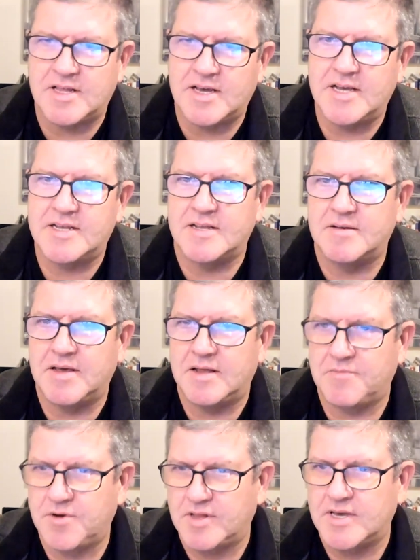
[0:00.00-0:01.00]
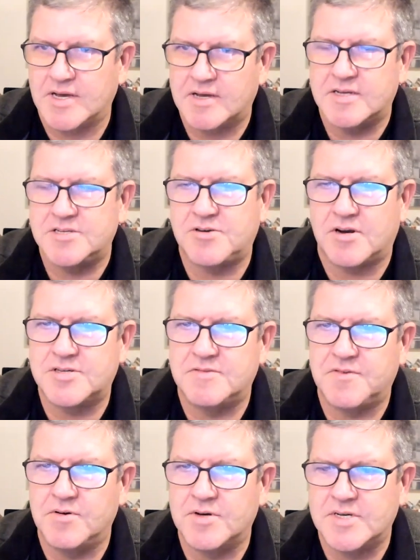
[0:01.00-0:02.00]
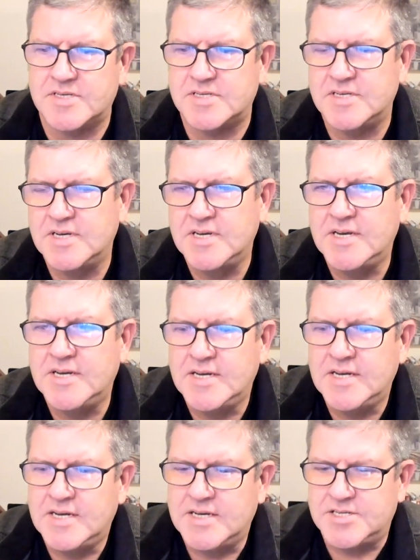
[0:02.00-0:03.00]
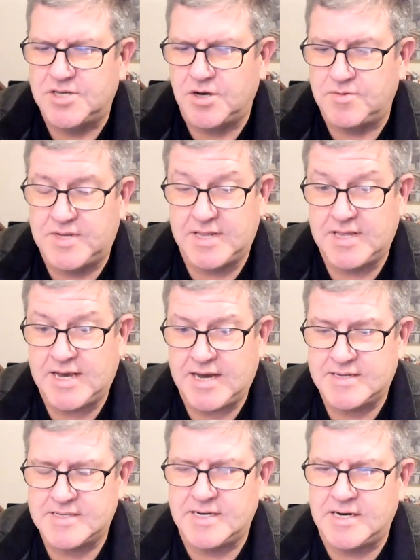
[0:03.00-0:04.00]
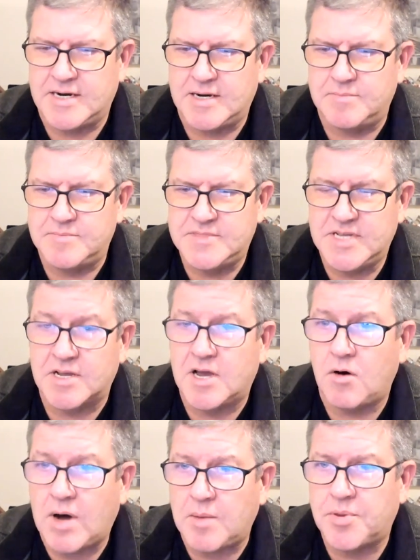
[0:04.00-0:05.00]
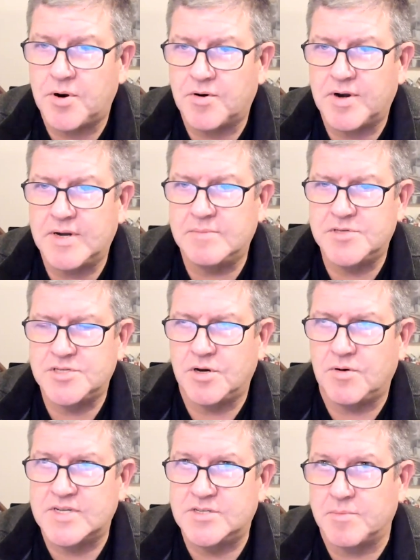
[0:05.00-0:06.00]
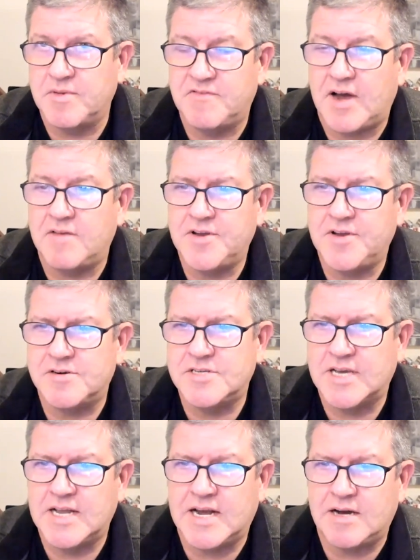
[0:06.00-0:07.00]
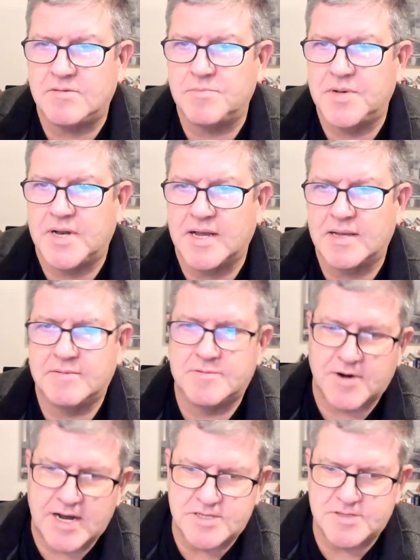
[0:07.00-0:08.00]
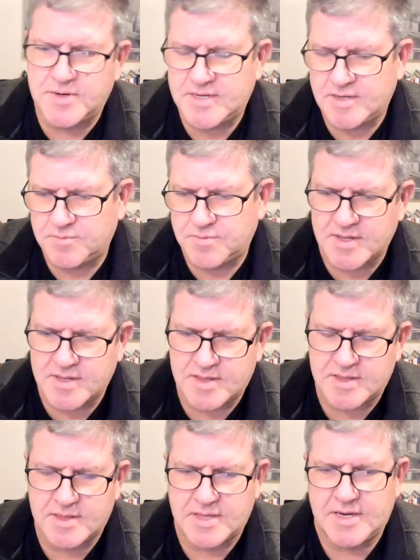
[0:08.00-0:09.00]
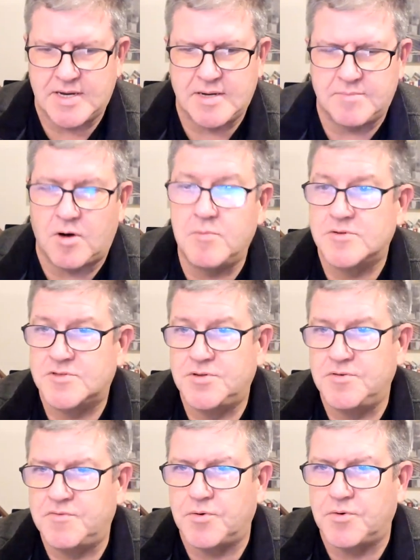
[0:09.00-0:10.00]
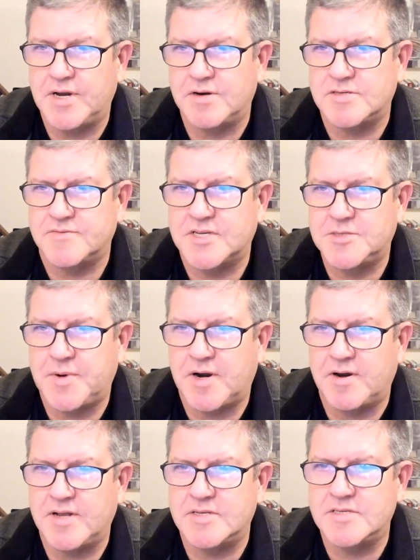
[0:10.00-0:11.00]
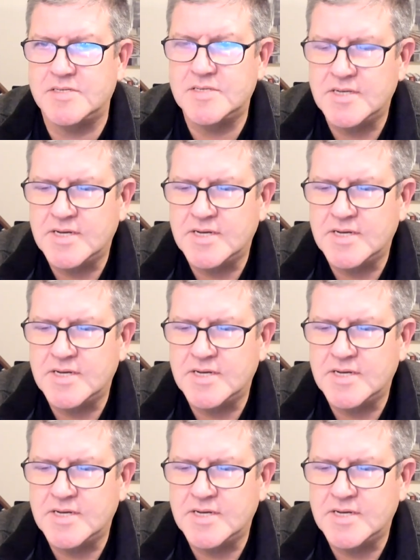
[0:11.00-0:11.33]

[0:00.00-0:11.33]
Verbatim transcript: light, and and really a construction focus. So did that. Um, did a co-op program. So it took me five years to get out, but I graduated with um, almost two full years of experience,